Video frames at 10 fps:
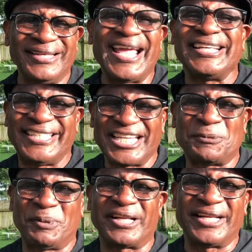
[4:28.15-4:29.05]
they
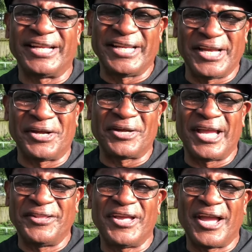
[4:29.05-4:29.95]
just put it in
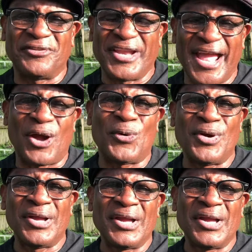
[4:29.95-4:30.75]
there now,